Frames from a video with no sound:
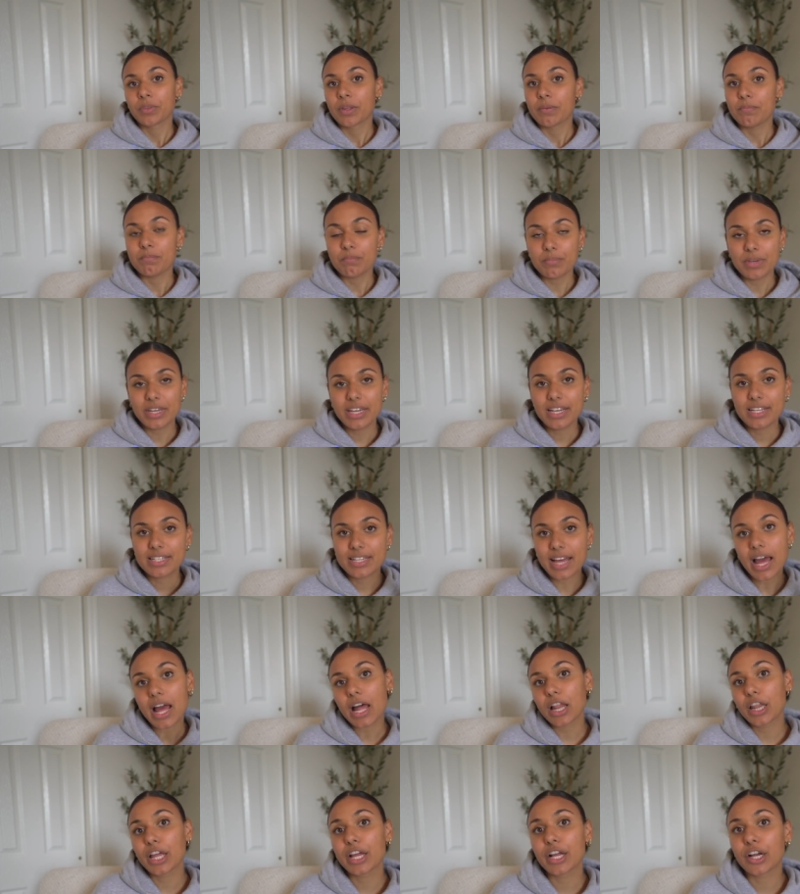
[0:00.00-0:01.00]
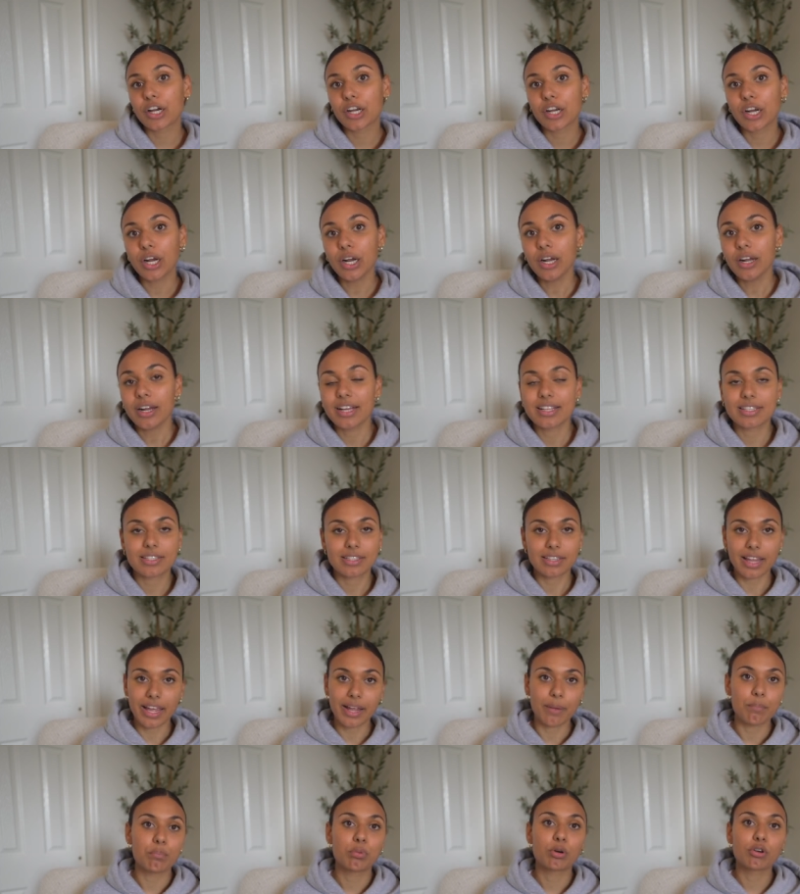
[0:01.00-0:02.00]
me telling her, it's
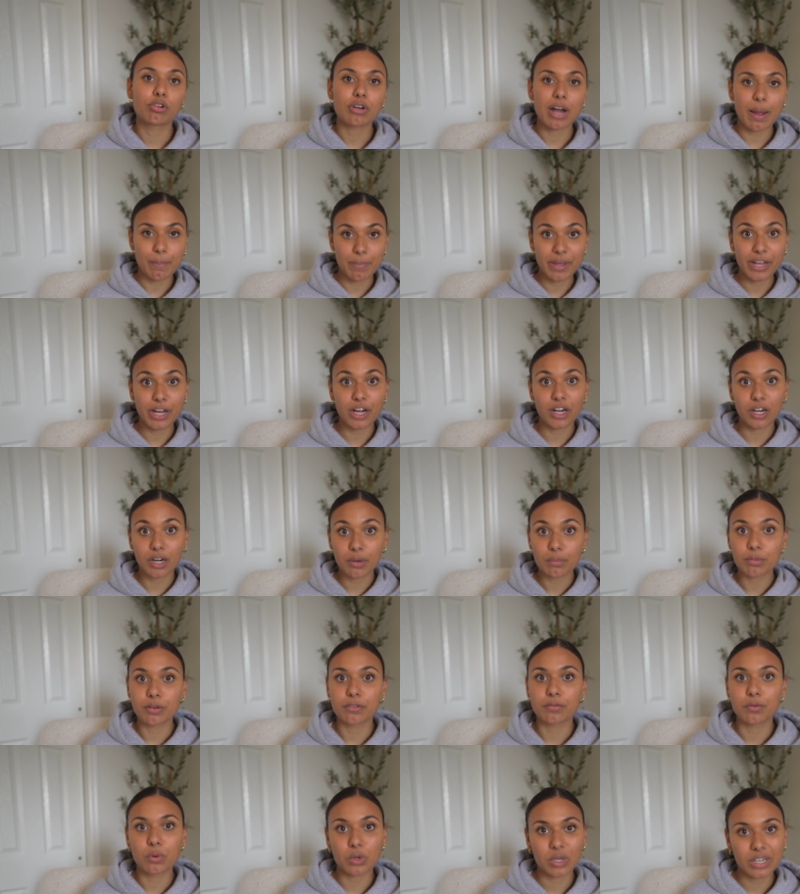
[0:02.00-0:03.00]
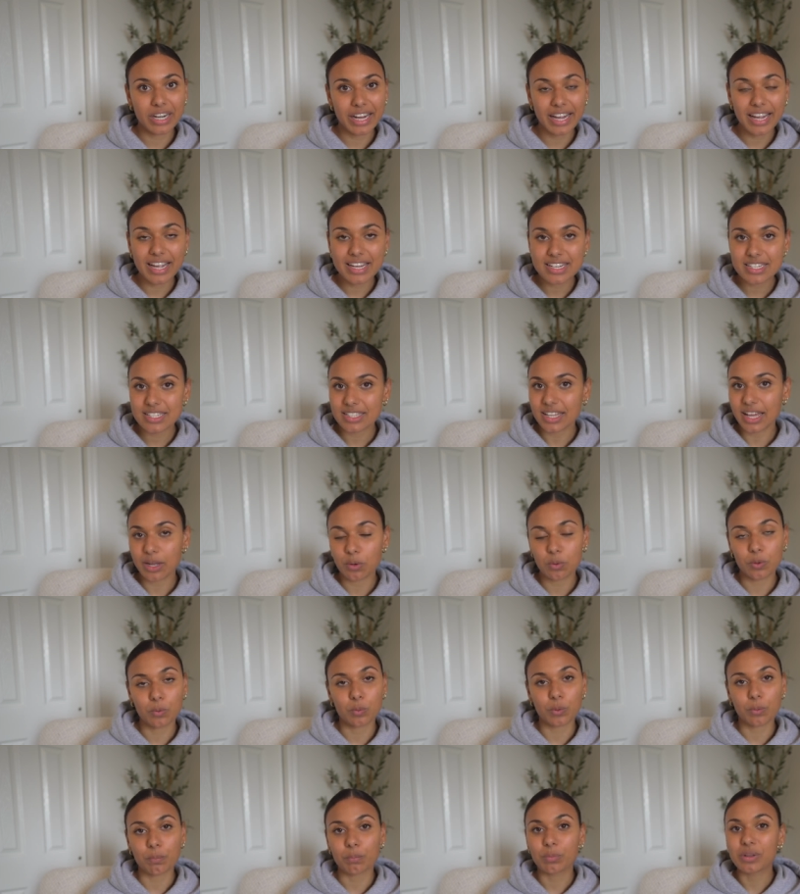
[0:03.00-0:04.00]
like prepping her beforehand, like
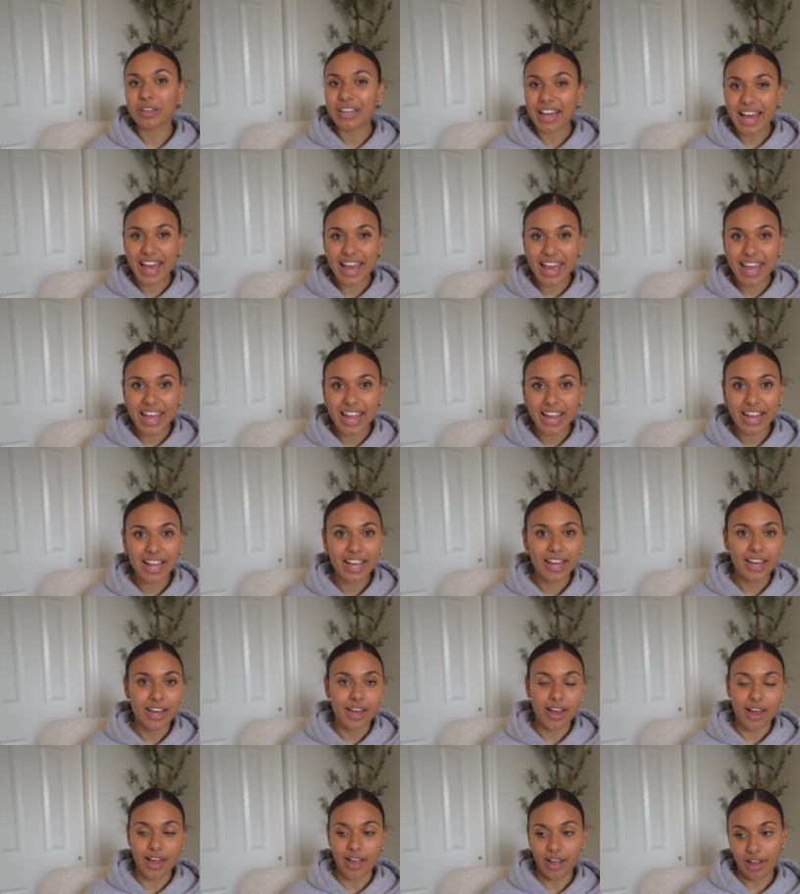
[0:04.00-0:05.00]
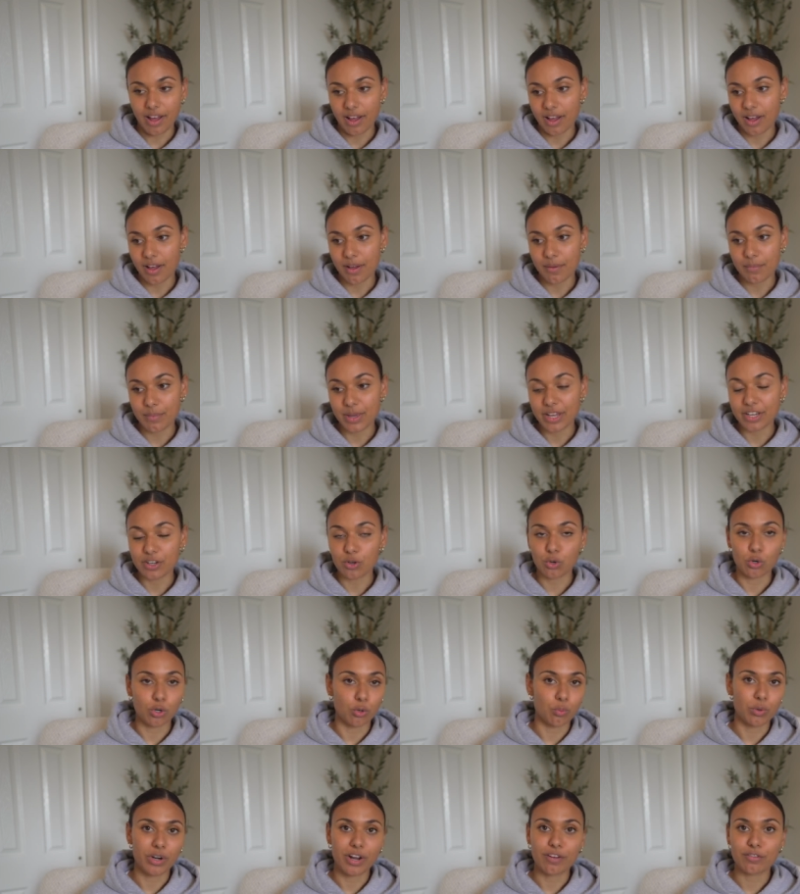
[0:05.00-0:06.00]
when we're playing
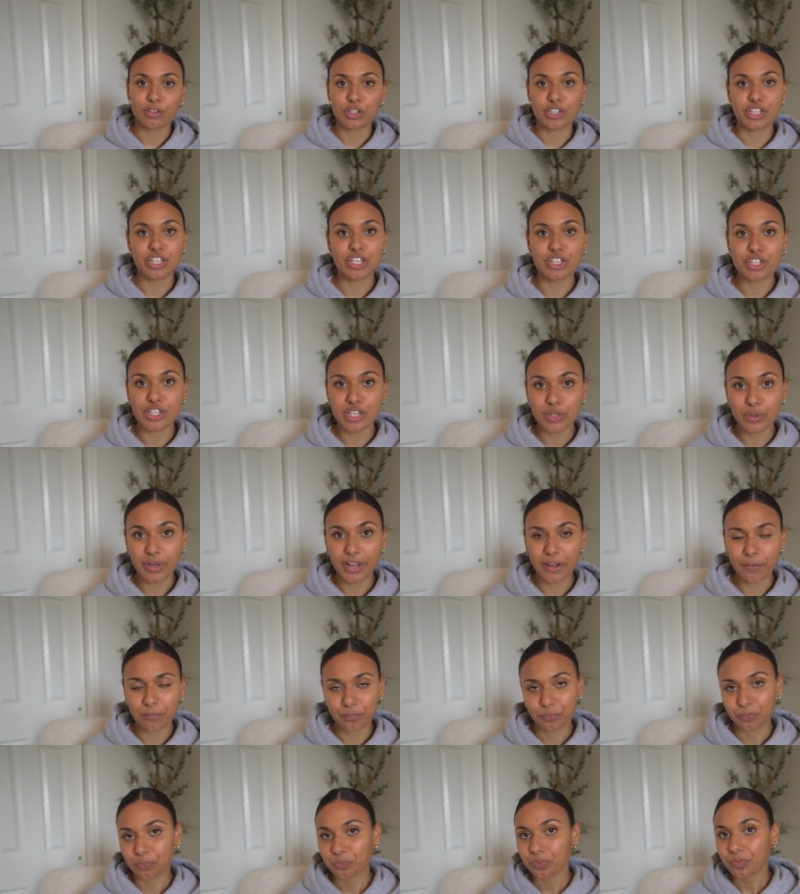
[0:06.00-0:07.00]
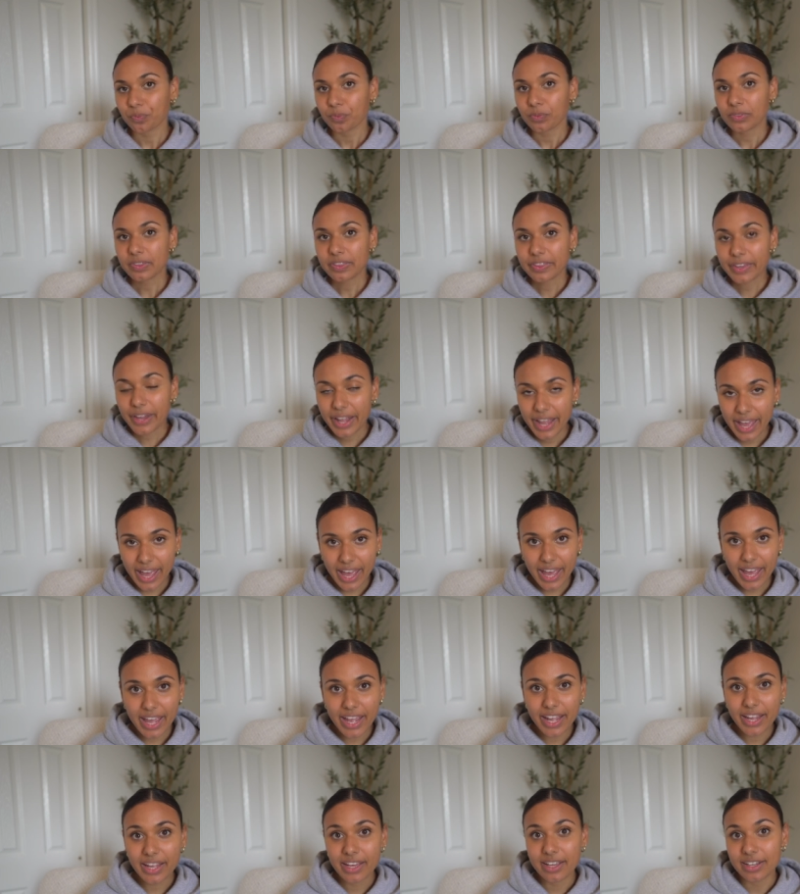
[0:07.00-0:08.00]
or whatever she's doing,
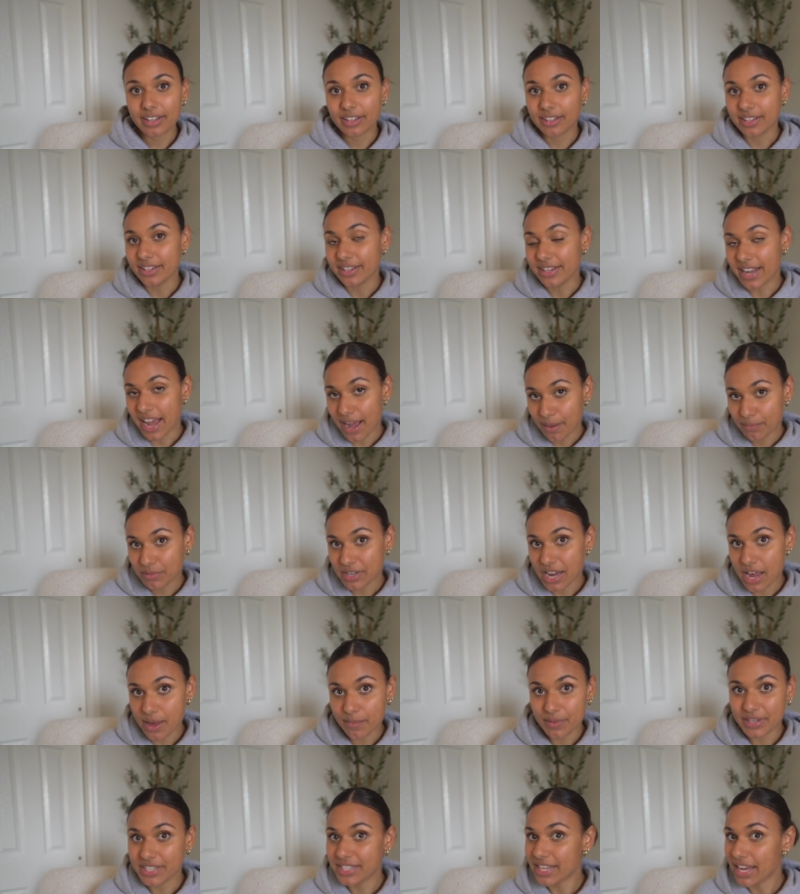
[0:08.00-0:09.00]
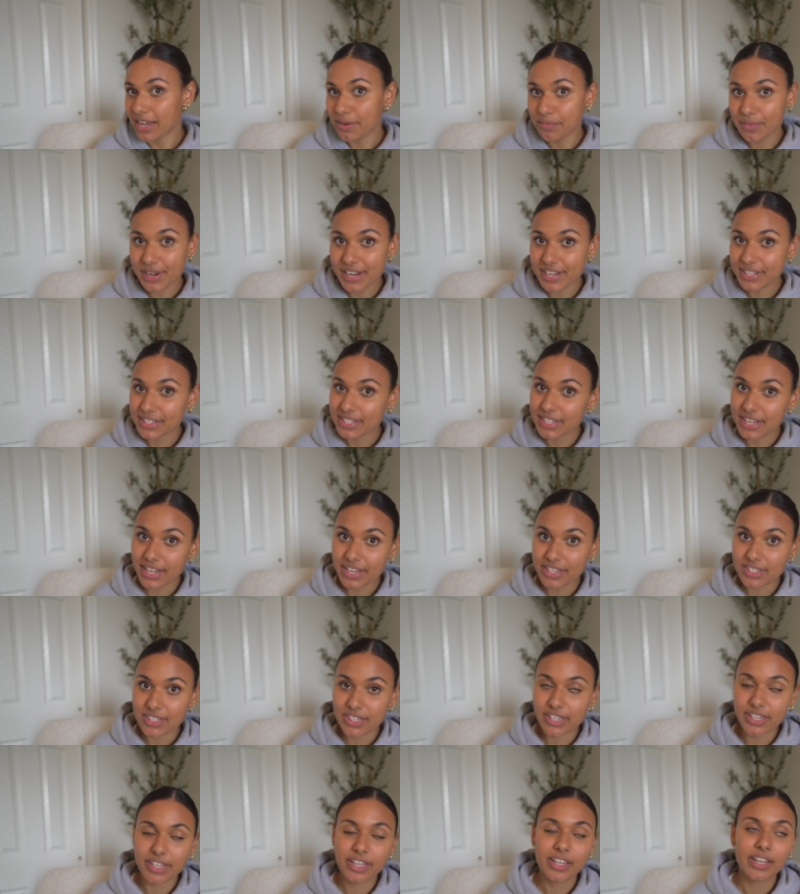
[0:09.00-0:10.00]
hey, nap time in 10 minutes,
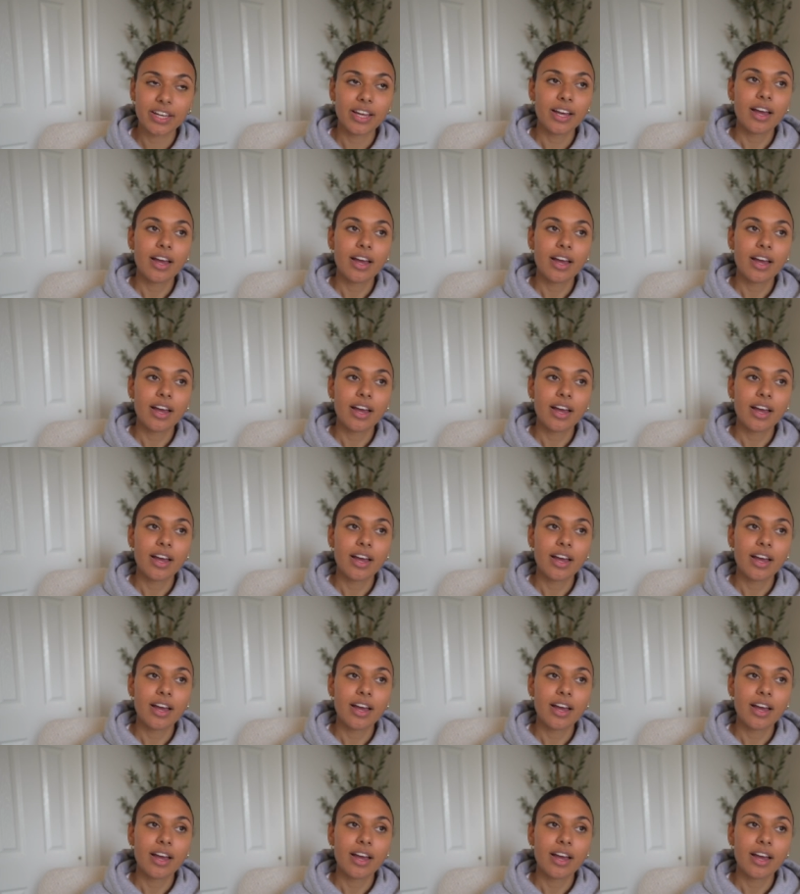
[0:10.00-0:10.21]
Sagey.